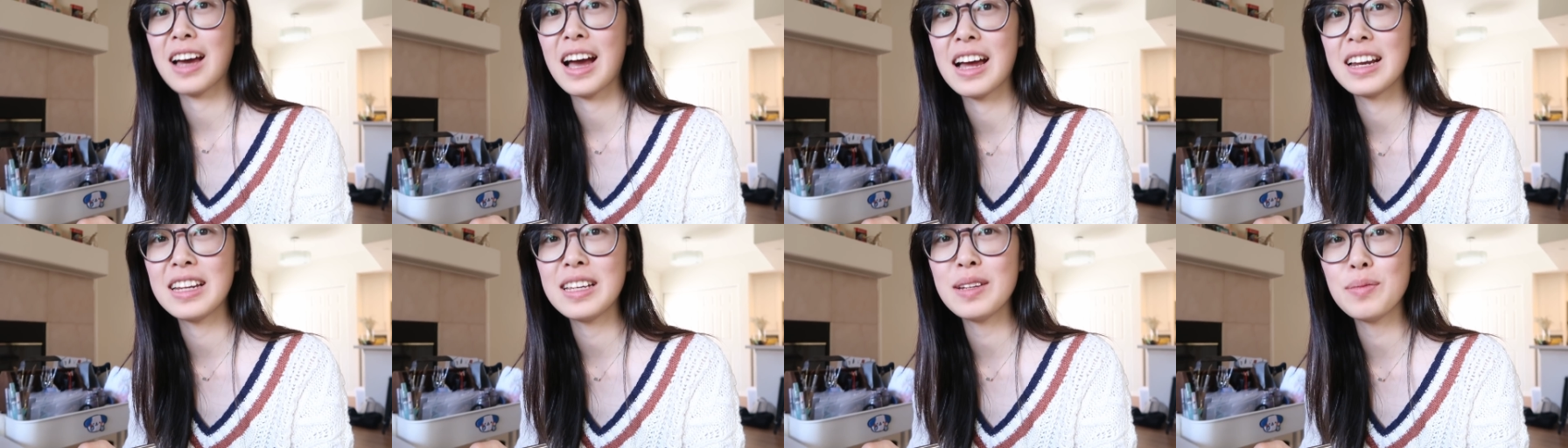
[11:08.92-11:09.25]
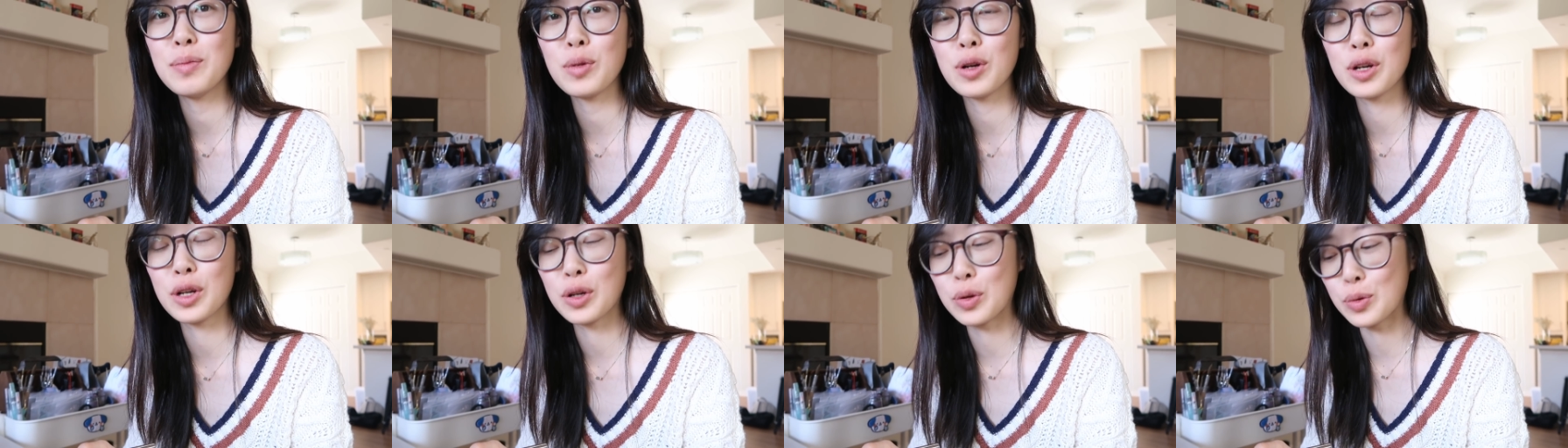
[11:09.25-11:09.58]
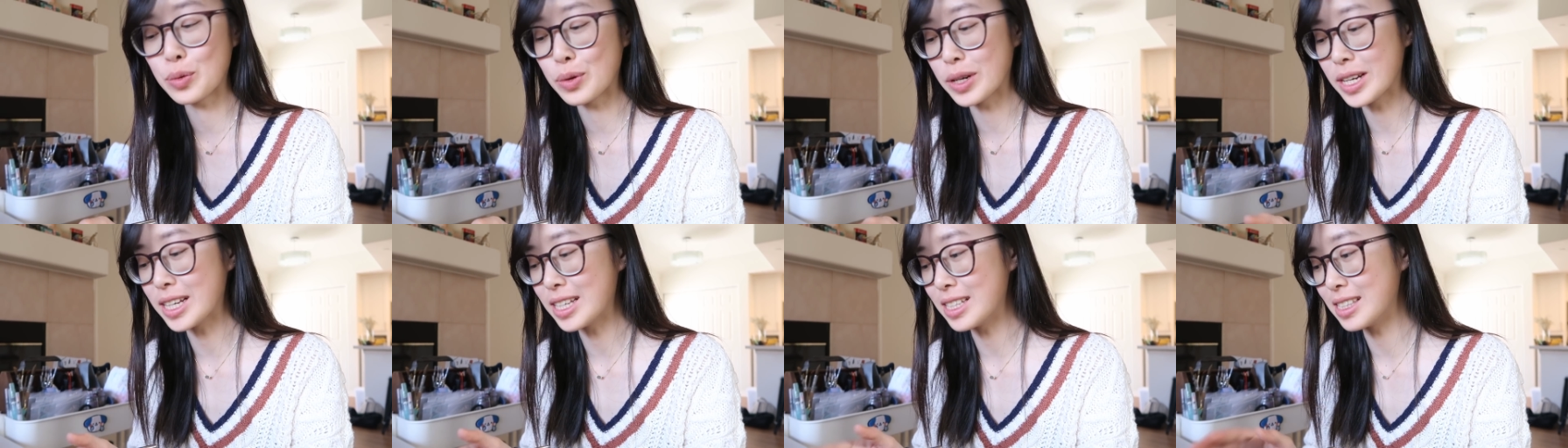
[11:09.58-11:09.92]
I need more
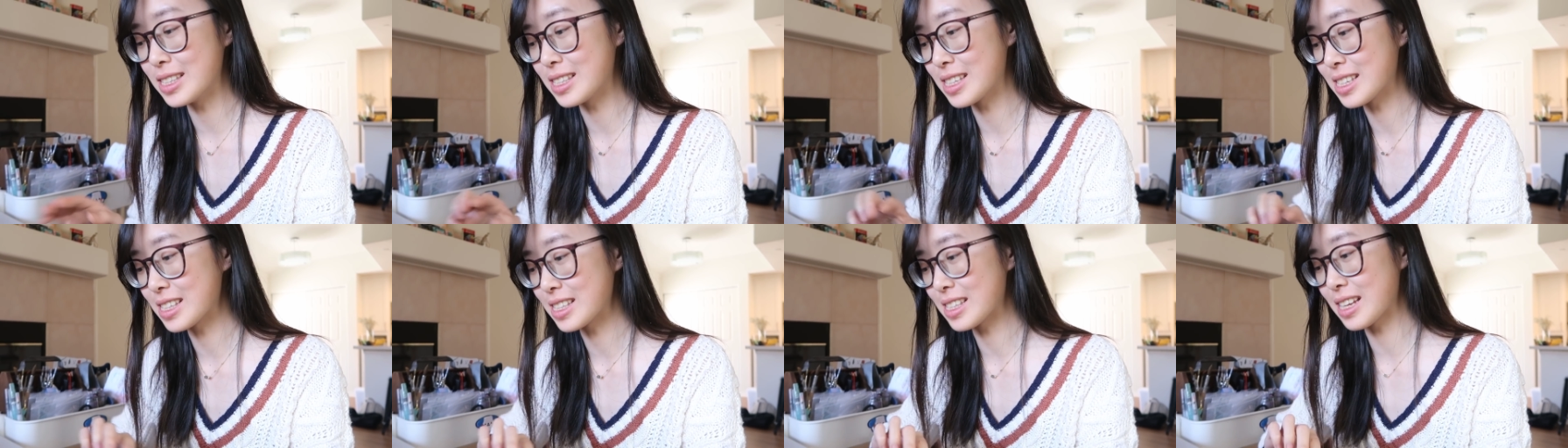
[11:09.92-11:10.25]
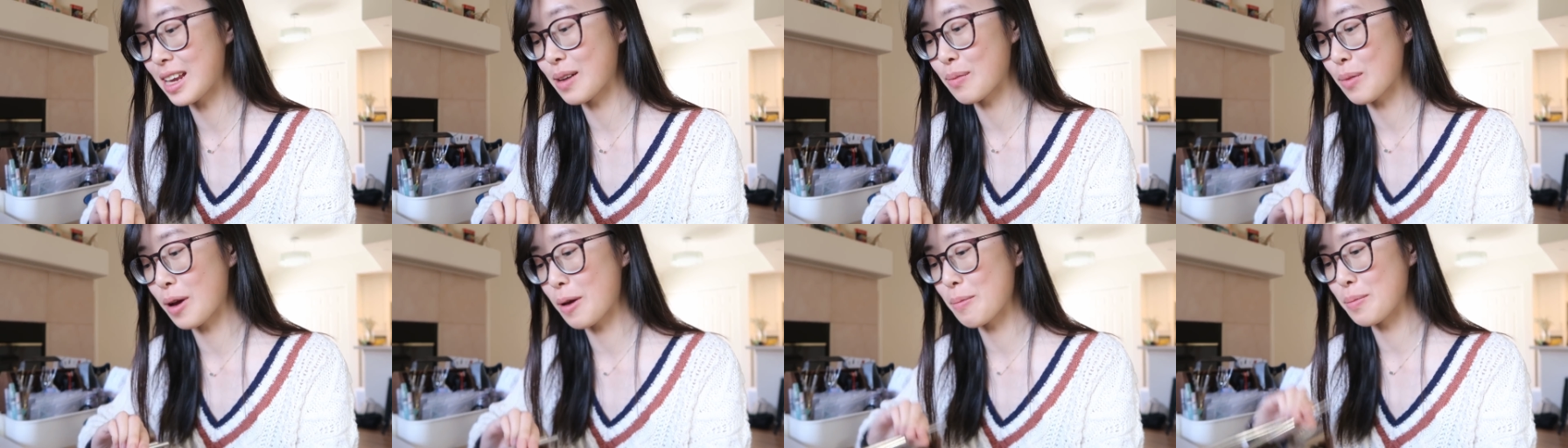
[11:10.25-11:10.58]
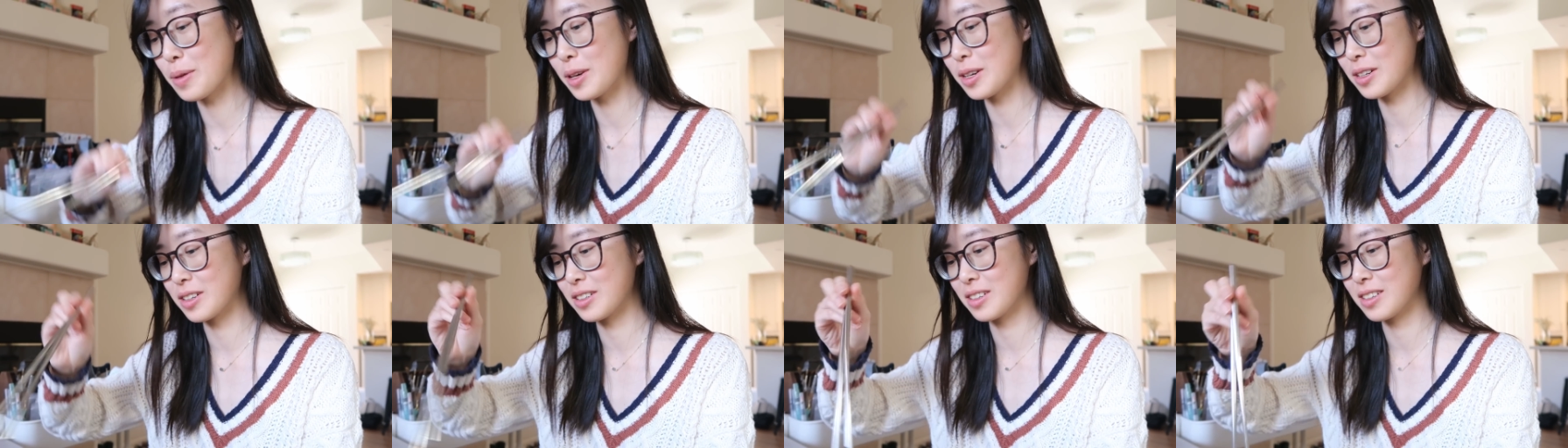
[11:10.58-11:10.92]
greens inside my
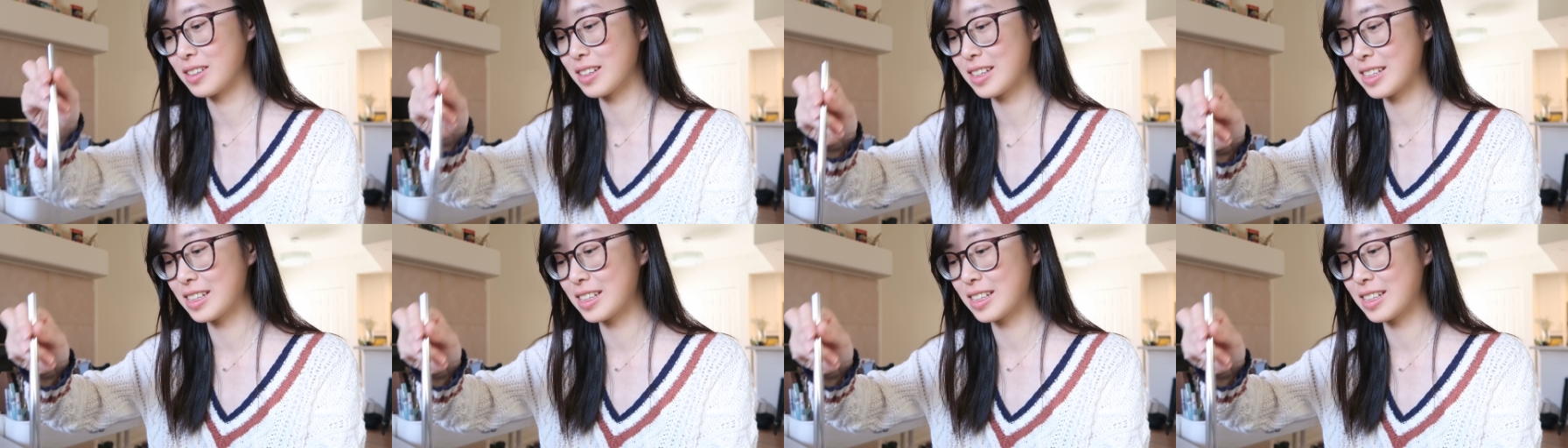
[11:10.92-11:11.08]
meal.